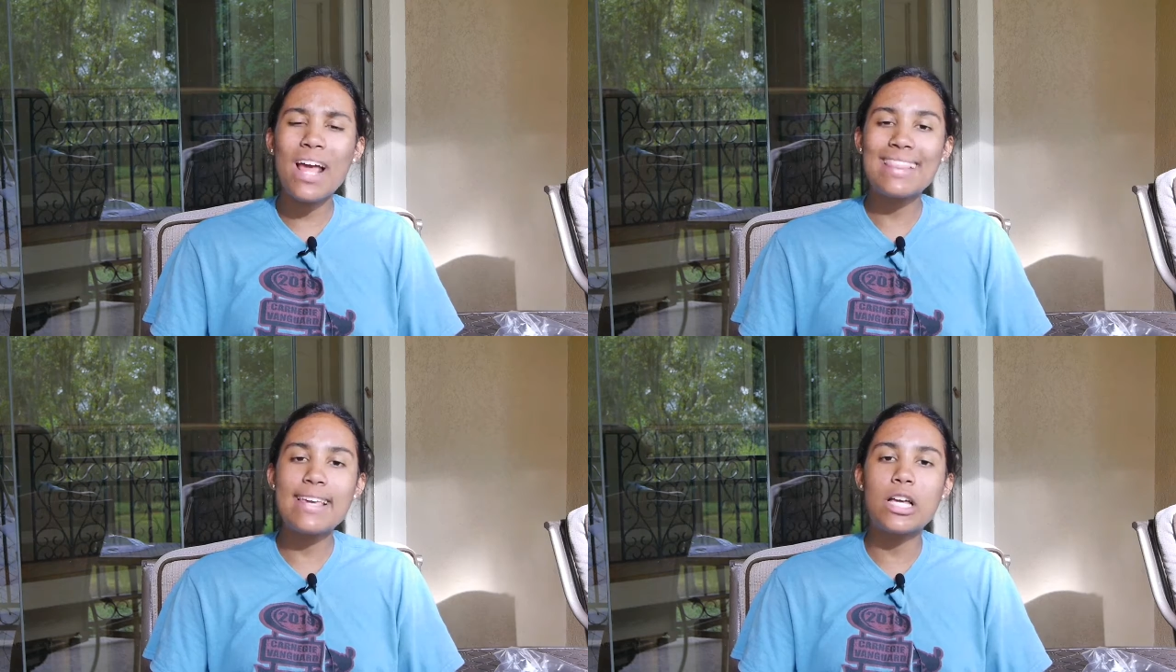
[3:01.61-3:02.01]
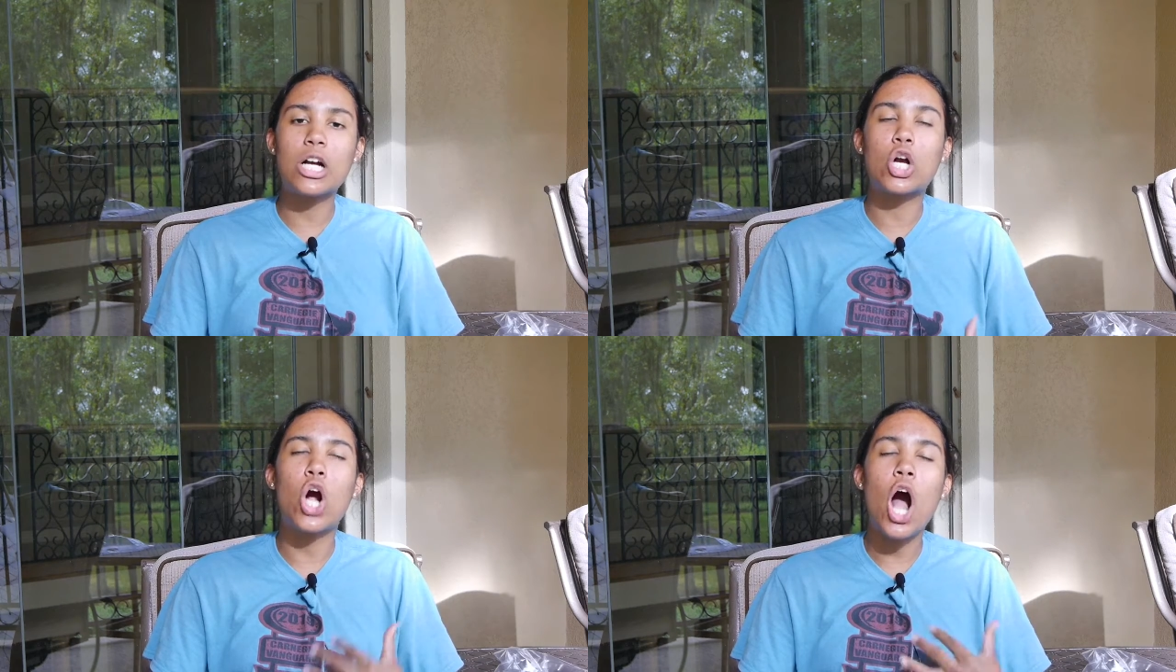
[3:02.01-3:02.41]
I think
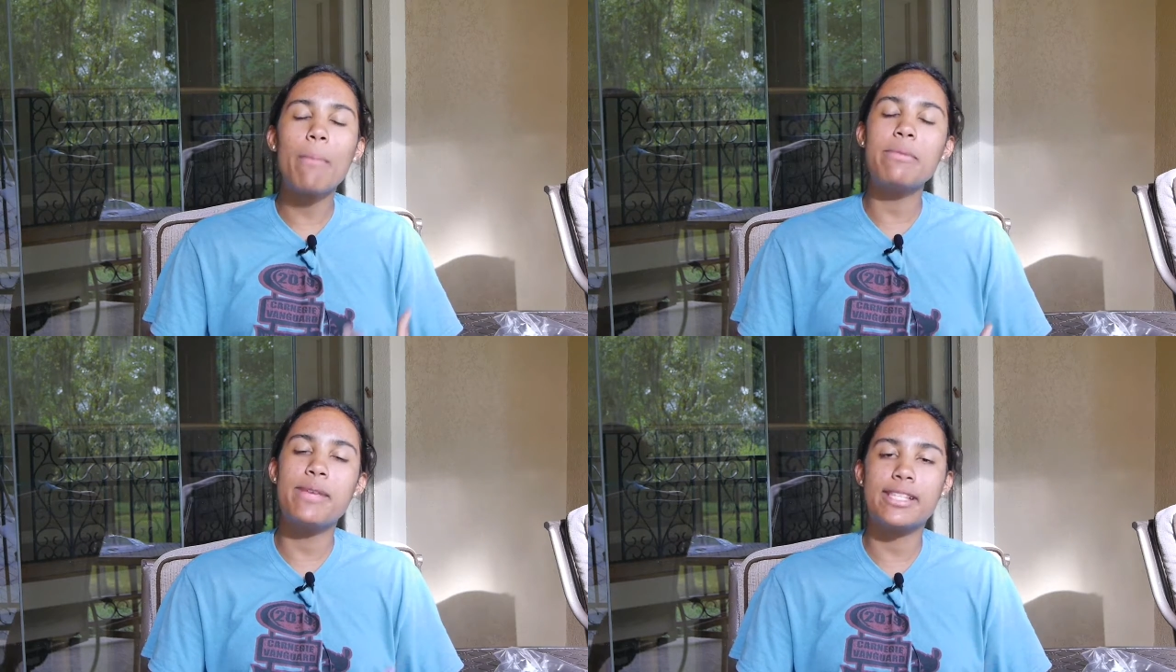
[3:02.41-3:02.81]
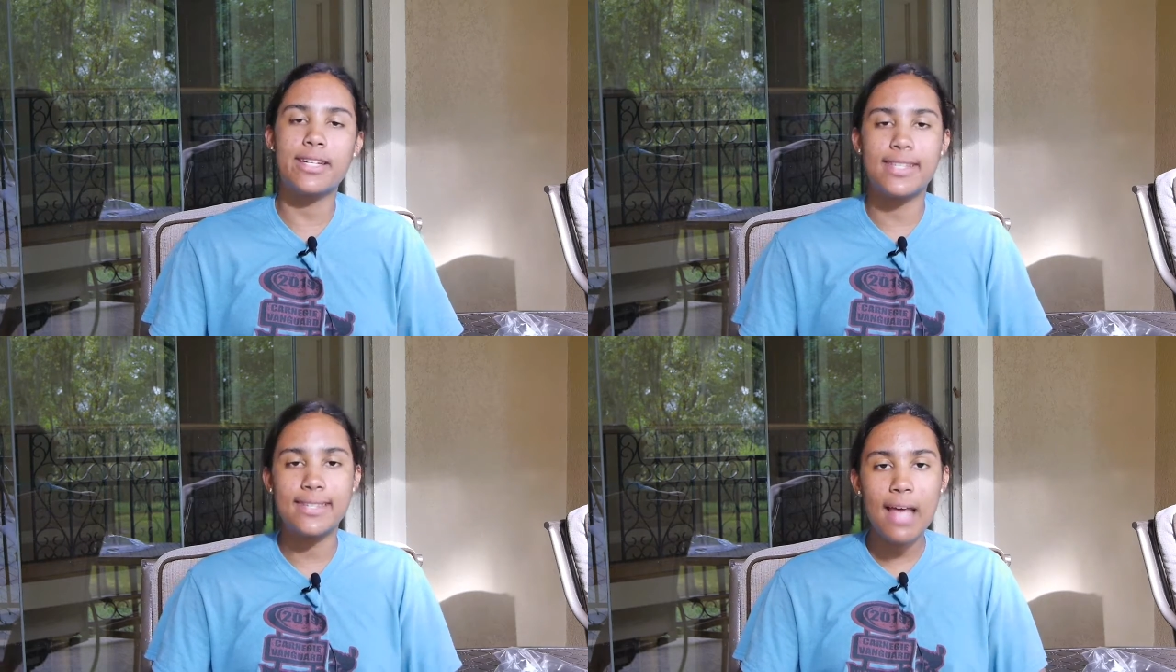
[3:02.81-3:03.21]
a common
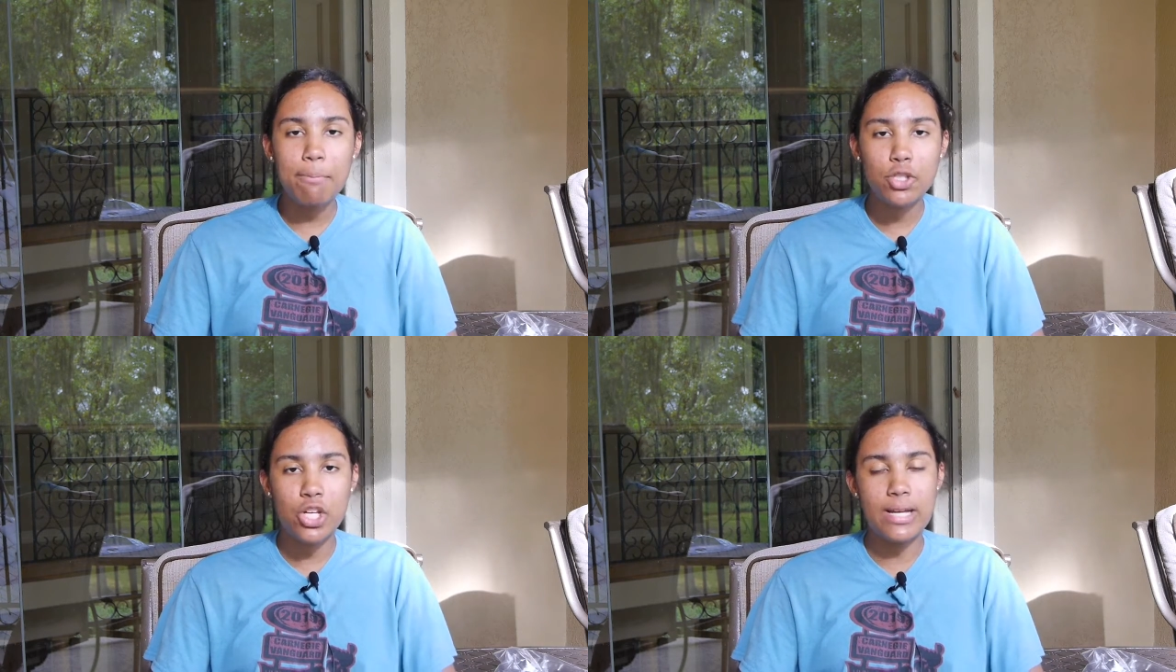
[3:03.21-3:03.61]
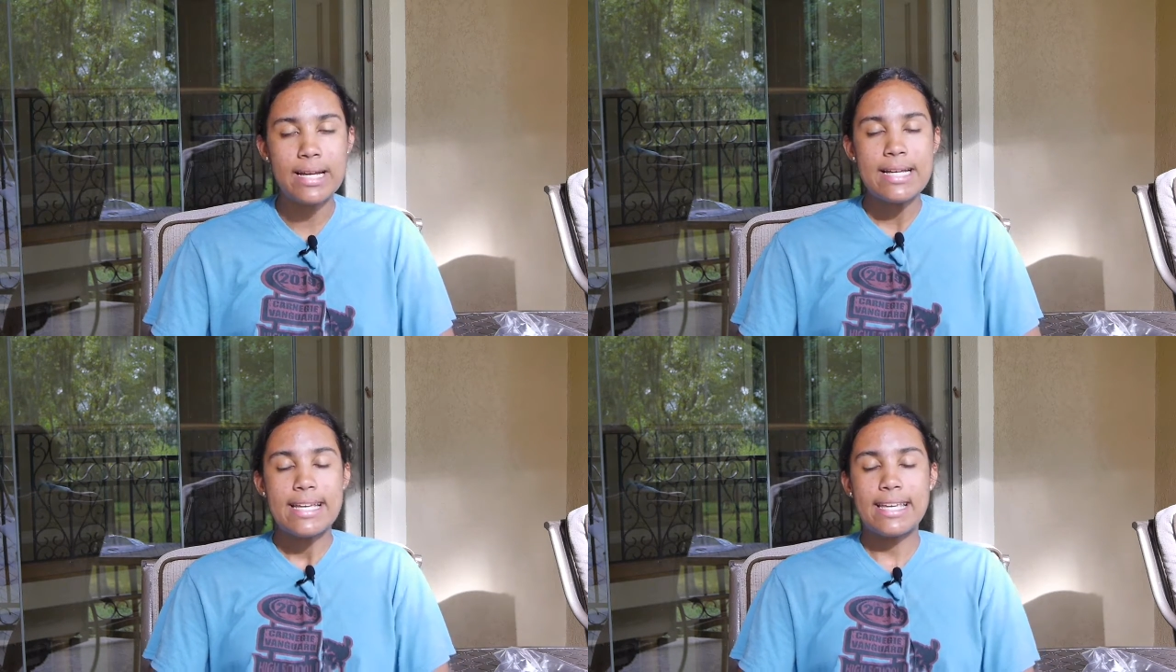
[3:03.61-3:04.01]
misconception
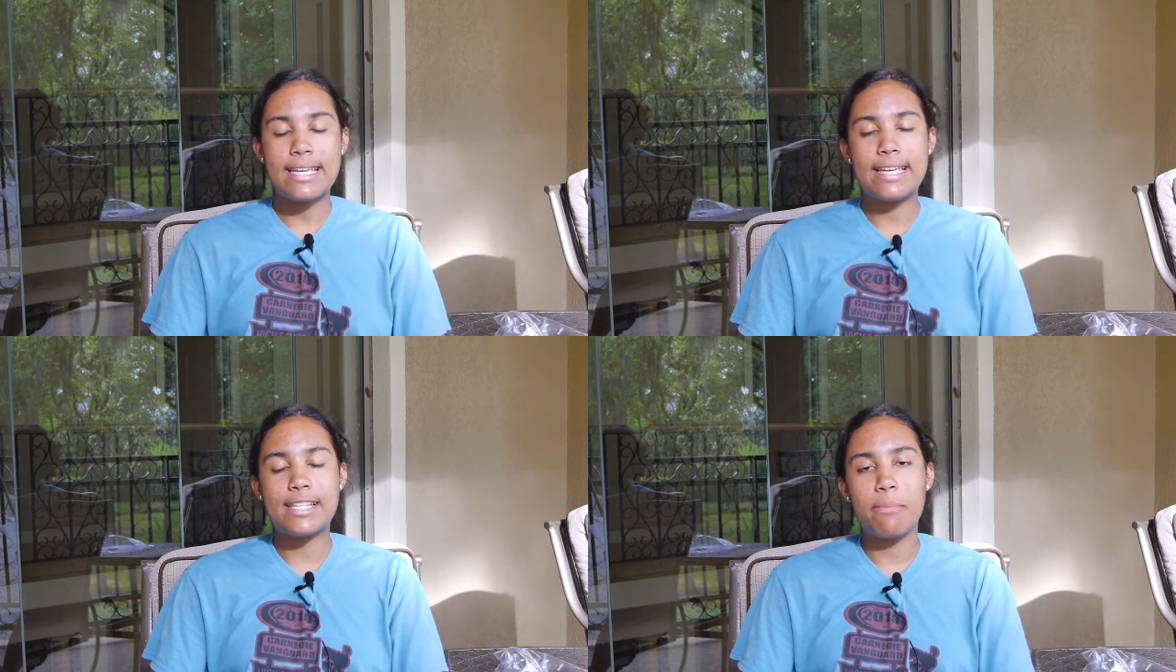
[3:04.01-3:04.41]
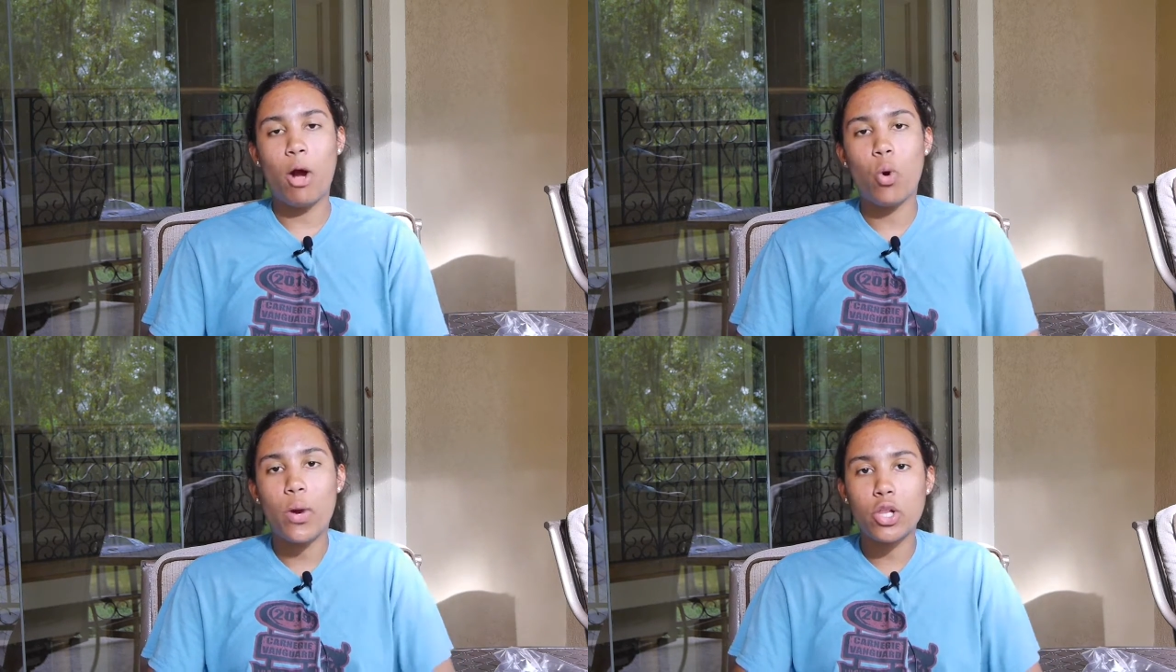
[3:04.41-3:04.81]
is
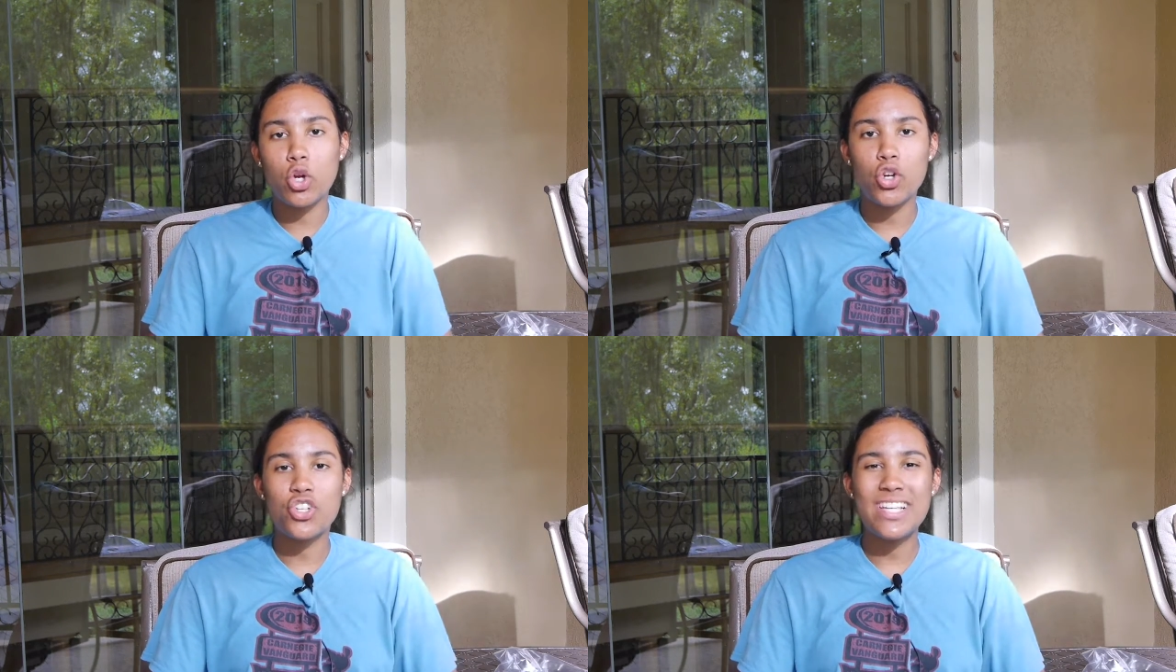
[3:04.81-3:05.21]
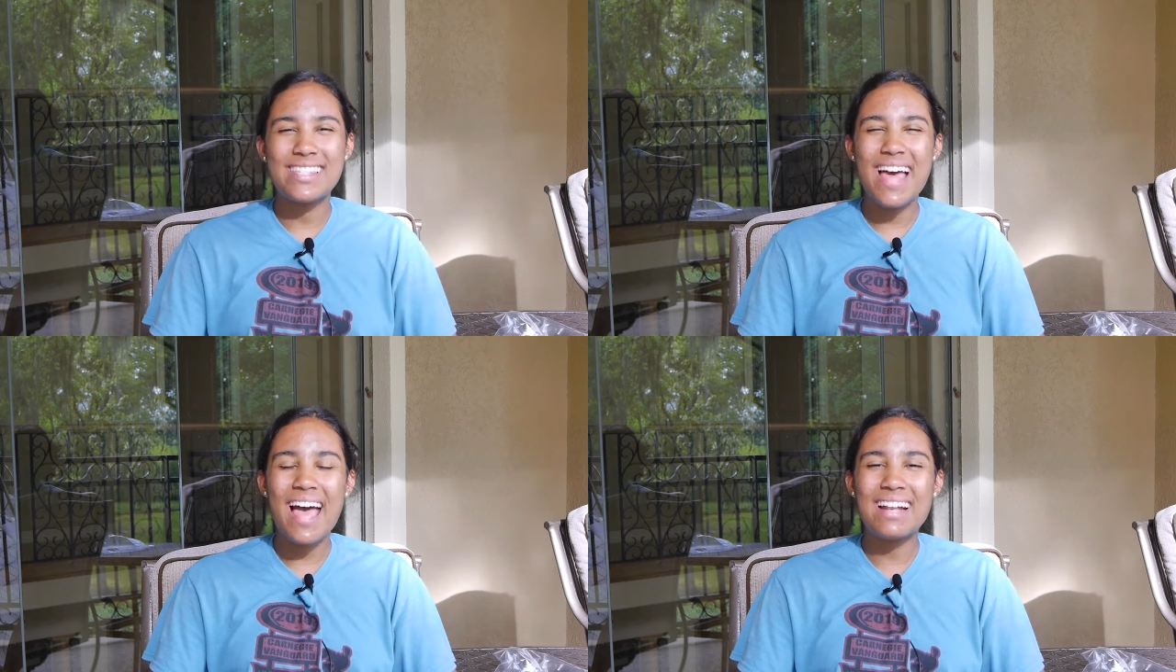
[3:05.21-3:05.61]
about quick learners is
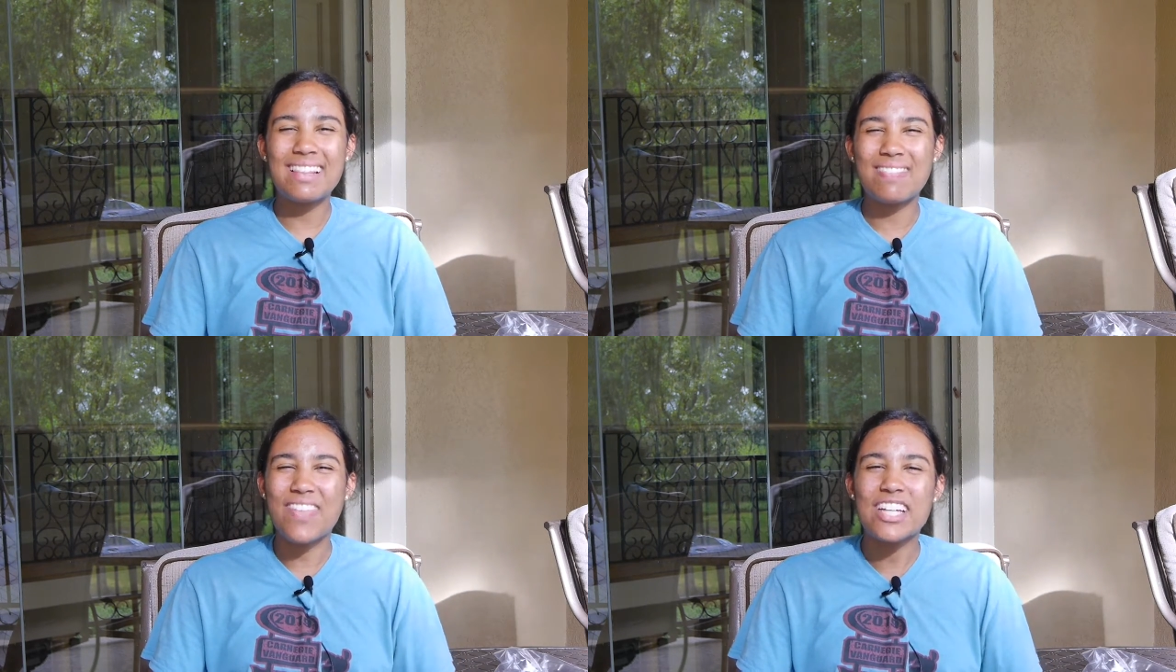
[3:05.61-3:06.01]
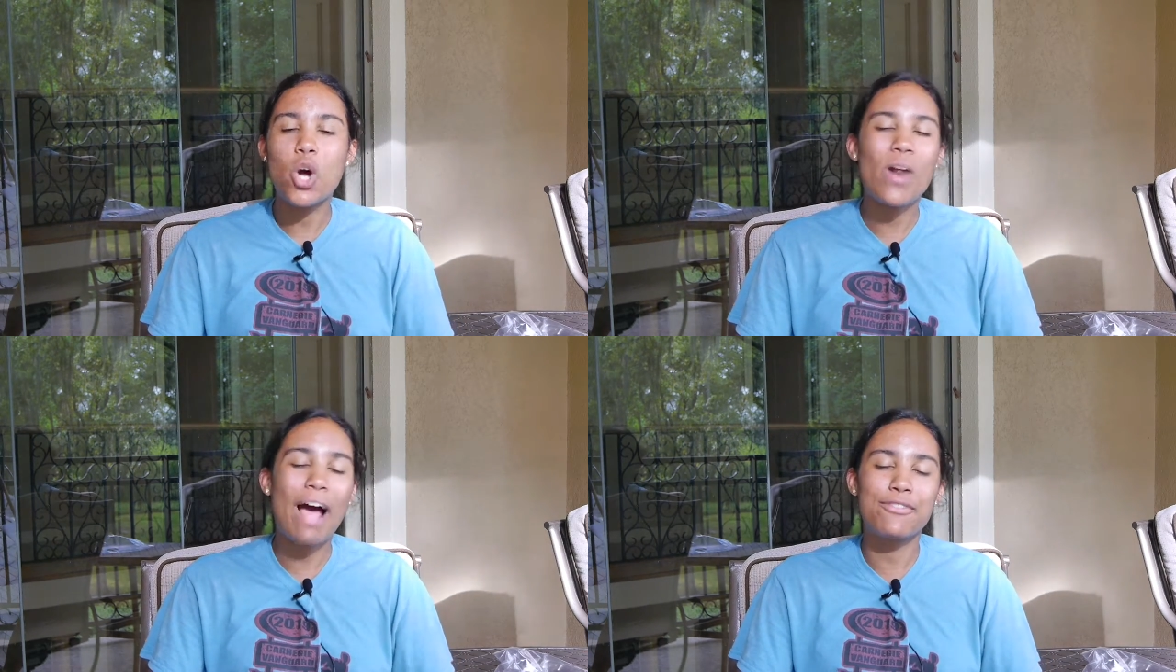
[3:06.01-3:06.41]
that they
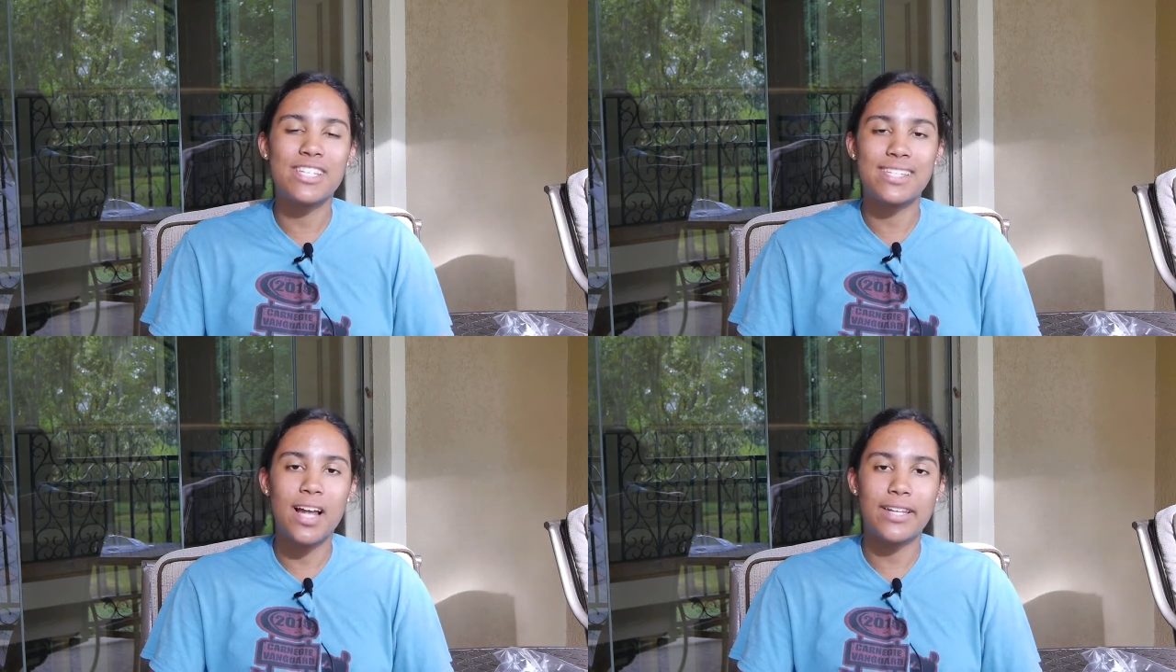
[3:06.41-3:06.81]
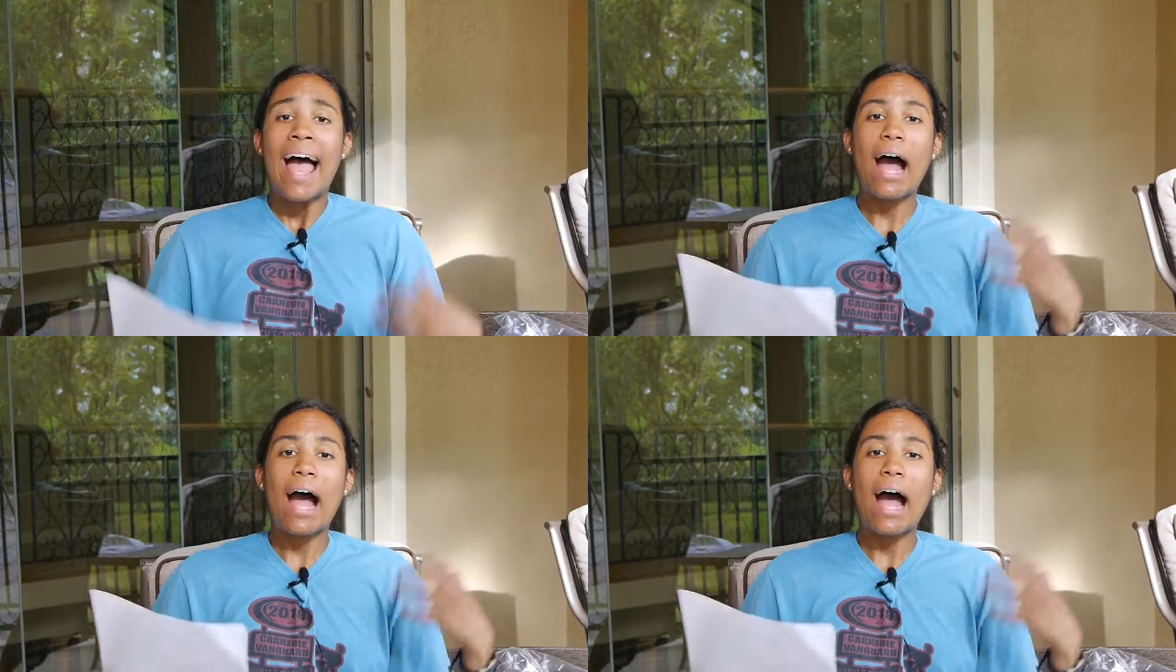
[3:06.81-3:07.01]
don't have to study.